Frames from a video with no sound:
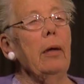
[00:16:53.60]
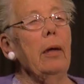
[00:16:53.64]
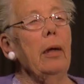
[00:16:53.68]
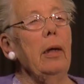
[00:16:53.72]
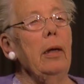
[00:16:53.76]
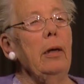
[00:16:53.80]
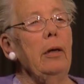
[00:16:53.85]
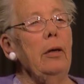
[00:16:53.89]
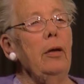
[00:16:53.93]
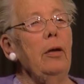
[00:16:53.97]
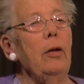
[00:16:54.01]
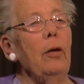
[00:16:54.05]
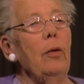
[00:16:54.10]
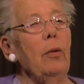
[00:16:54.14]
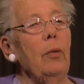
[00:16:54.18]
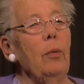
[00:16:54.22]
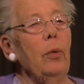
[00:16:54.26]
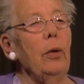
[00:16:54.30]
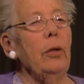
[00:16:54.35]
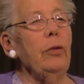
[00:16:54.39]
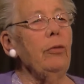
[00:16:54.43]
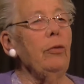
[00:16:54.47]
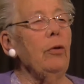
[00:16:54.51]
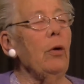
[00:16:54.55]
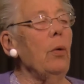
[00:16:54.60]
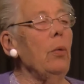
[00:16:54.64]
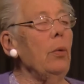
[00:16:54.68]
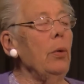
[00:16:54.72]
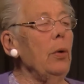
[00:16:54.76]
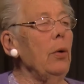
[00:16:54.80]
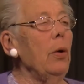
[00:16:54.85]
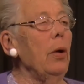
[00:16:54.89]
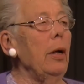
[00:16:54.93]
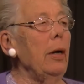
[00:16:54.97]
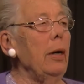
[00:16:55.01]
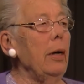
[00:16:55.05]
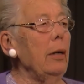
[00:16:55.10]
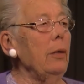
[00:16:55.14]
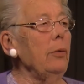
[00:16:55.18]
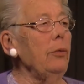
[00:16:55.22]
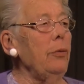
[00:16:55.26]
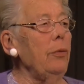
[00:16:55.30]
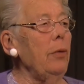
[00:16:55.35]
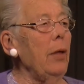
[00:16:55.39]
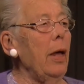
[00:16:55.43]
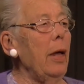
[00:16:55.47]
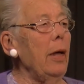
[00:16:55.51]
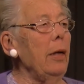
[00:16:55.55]
and know what's going on
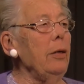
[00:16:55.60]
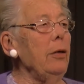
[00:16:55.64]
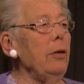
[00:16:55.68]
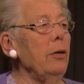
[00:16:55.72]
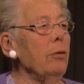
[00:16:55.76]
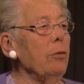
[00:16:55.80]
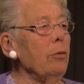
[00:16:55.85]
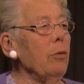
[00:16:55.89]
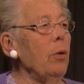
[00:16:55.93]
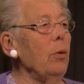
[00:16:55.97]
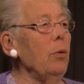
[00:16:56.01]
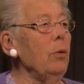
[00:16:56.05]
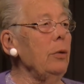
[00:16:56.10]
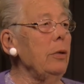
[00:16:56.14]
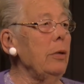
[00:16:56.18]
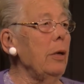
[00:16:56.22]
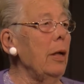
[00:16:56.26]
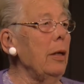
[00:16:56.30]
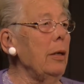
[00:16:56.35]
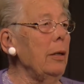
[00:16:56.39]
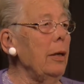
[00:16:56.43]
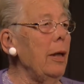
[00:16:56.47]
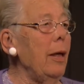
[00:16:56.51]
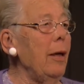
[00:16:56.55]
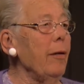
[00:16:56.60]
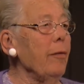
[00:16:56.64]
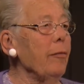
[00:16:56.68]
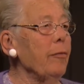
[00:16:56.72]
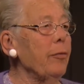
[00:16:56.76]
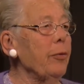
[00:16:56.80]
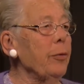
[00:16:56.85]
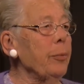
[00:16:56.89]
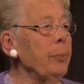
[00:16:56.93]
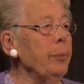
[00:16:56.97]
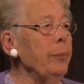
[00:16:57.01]
outside your own dull life.